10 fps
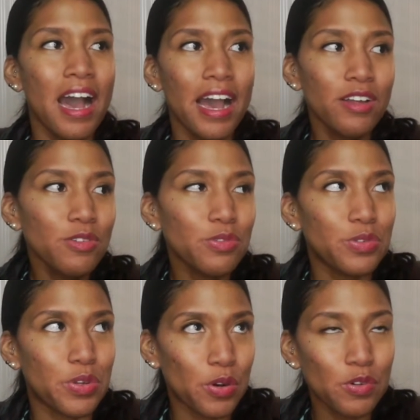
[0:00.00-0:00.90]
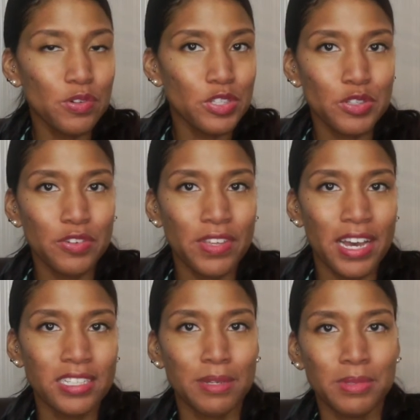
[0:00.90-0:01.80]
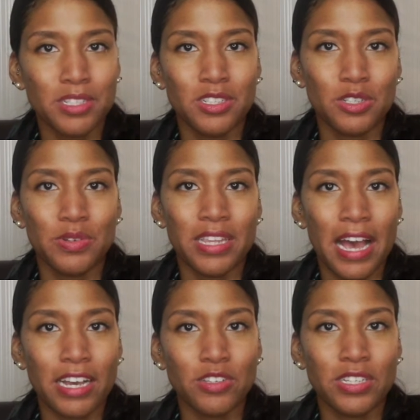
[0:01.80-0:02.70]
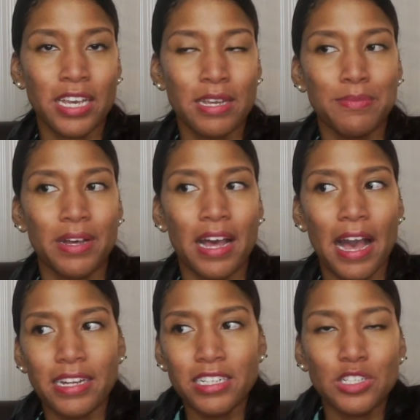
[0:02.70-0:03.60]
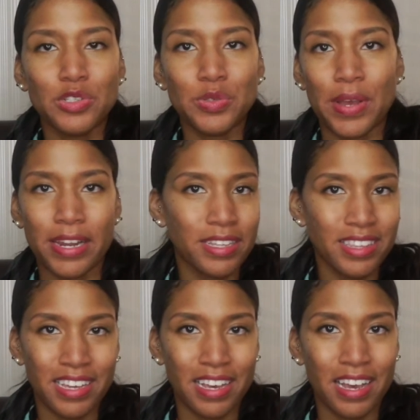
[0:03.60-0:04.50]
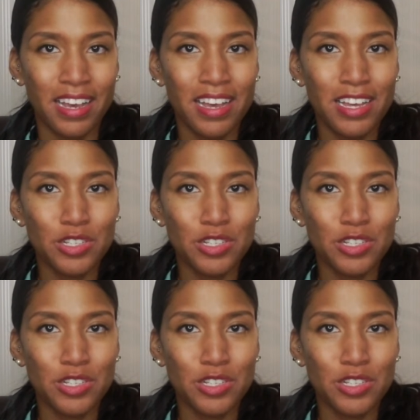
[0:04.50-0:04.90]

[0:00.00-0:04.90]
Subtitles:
I don't know for sure if that has something to do with the Accutane, but I didn't do anything